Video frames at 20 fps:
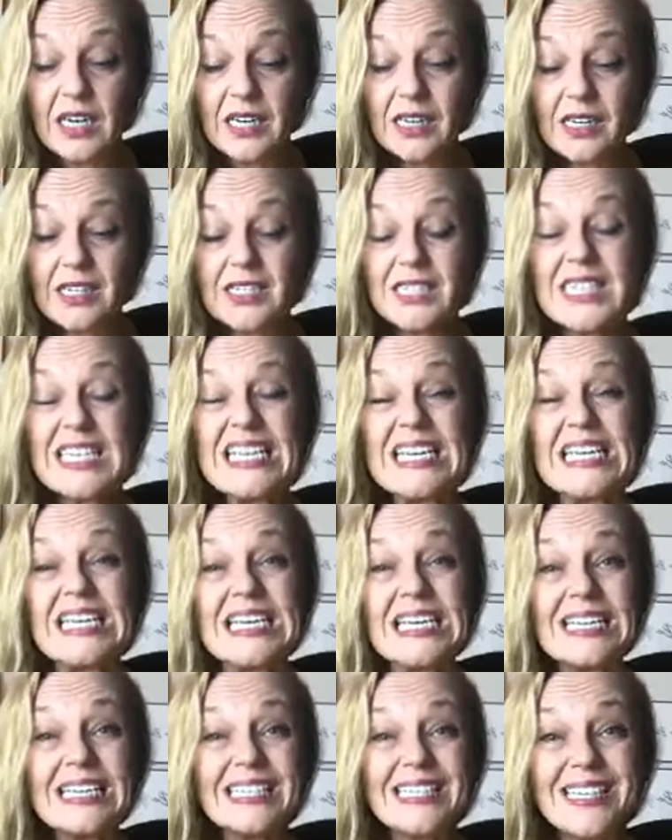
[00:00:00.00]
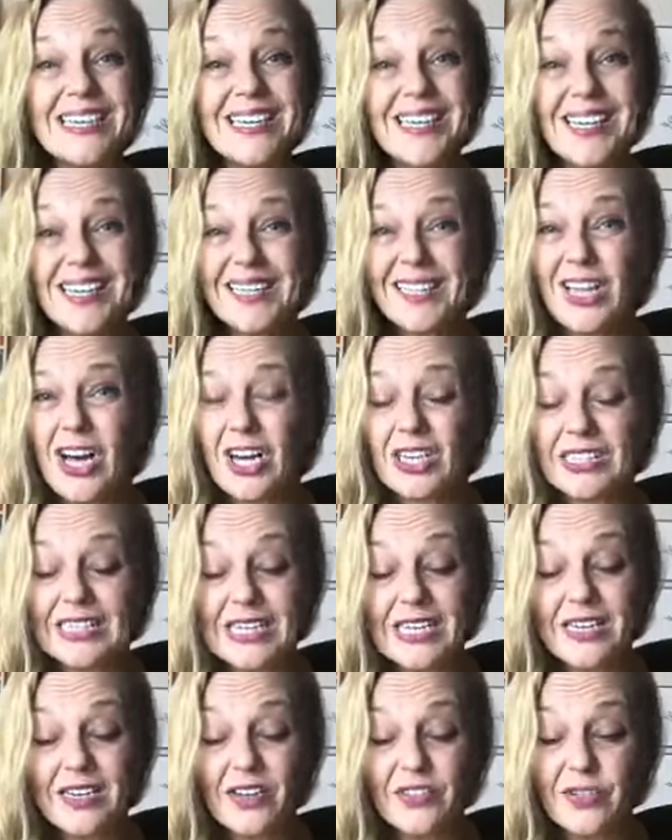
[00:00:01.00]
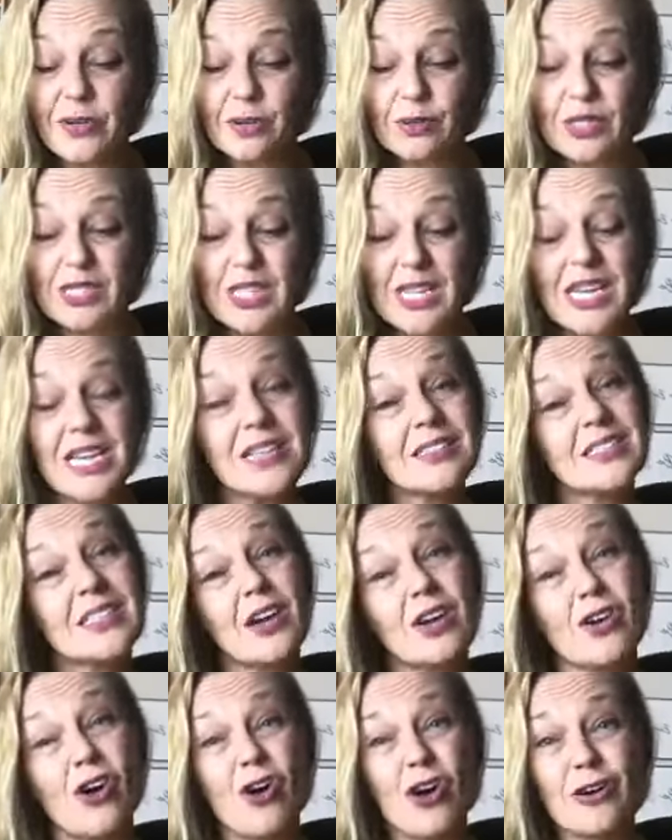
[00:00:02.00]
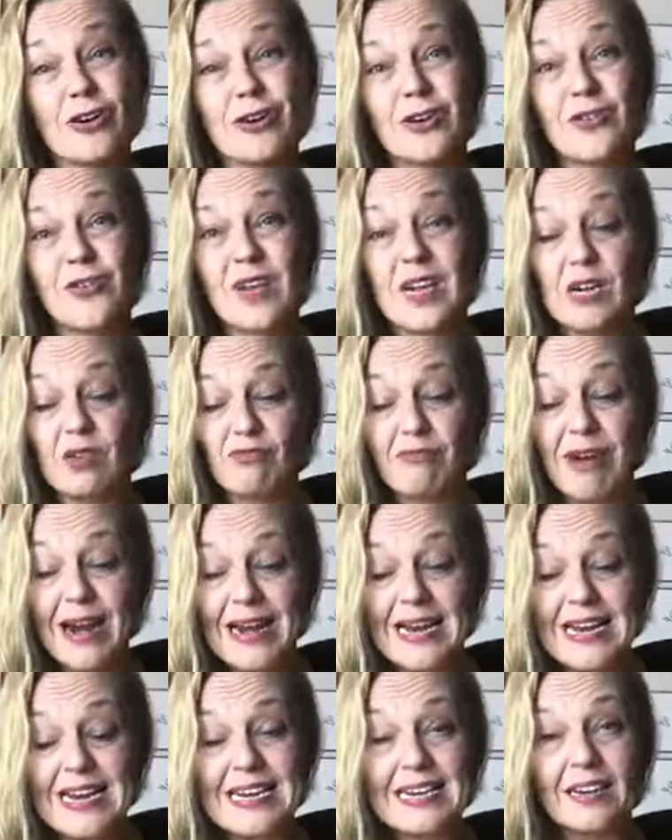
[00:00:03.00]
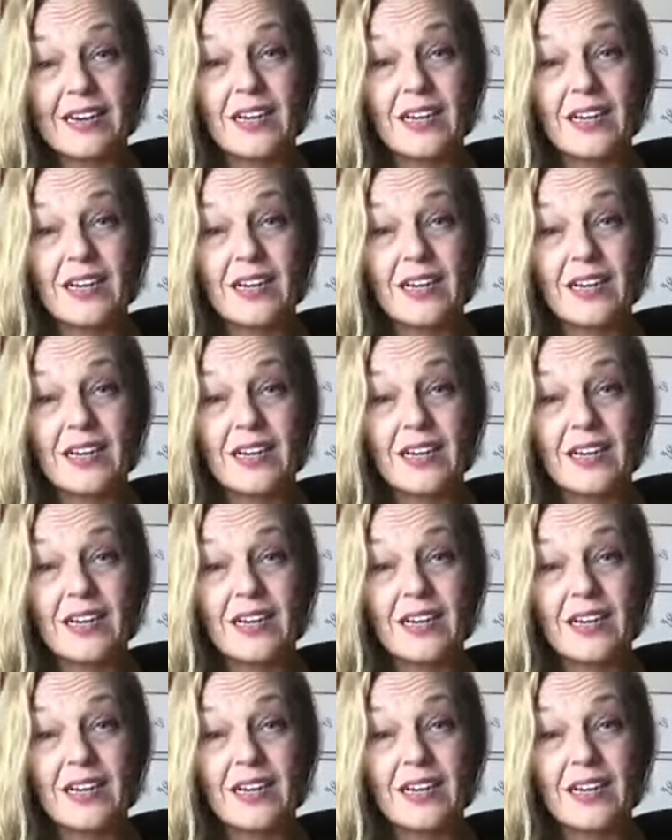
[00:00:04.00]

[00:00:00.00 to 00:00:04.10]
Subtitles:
It's easy to get locked in on those things that aren't going right